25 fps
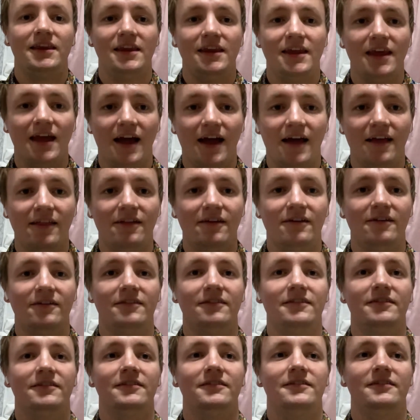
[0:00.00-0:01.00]
yeah,
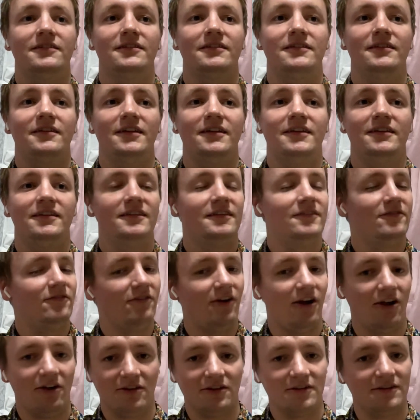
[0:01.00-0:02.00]
there's, it's
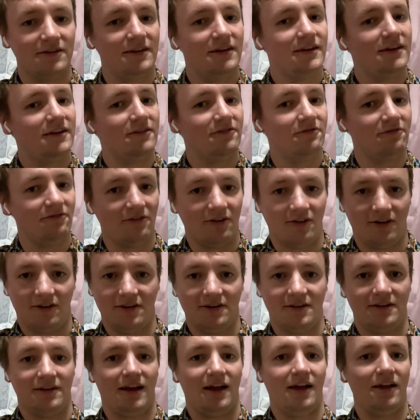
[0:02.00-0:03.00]
volatile. He's a
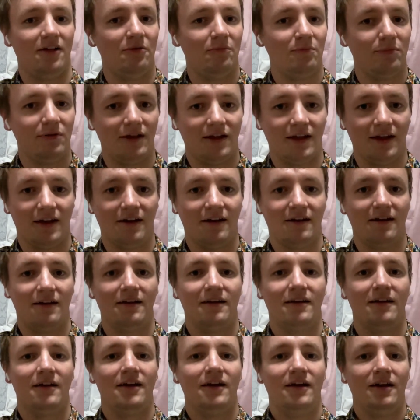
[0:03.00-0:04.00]
volatile player.
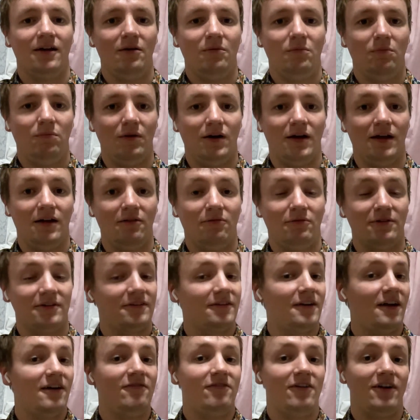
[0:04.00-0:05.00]
But what's
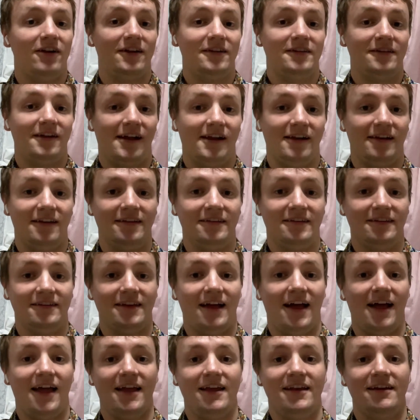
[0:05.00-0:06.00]
not volatile is his
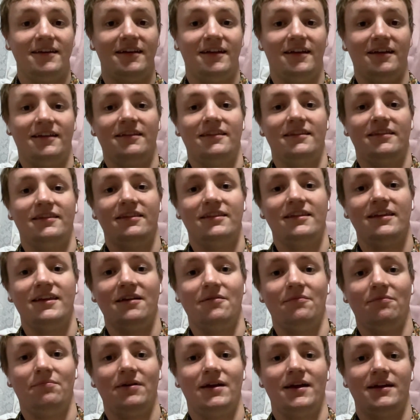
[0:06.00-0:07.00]
height and the
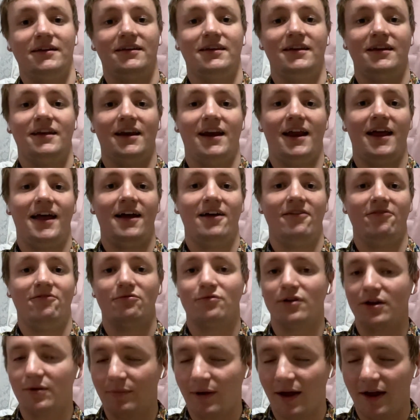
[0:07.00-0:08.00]
impact he can have
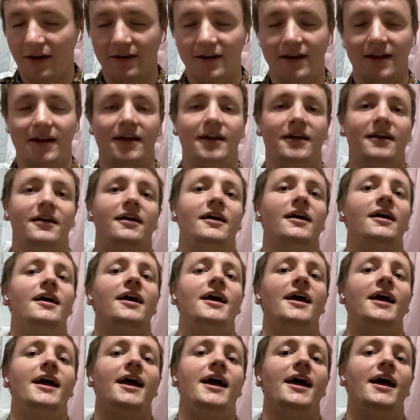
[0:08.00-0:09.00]
rebounding
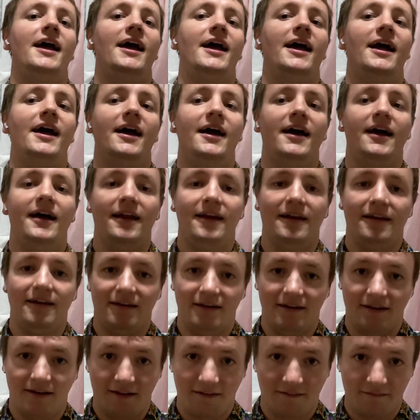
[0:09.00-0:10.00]

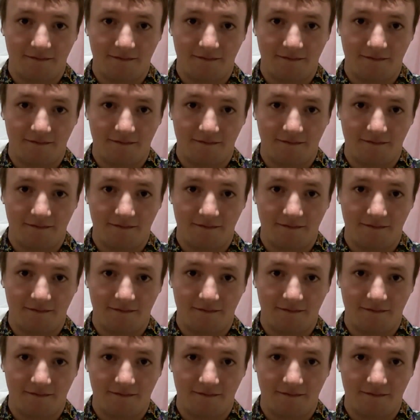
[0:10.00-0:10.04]
and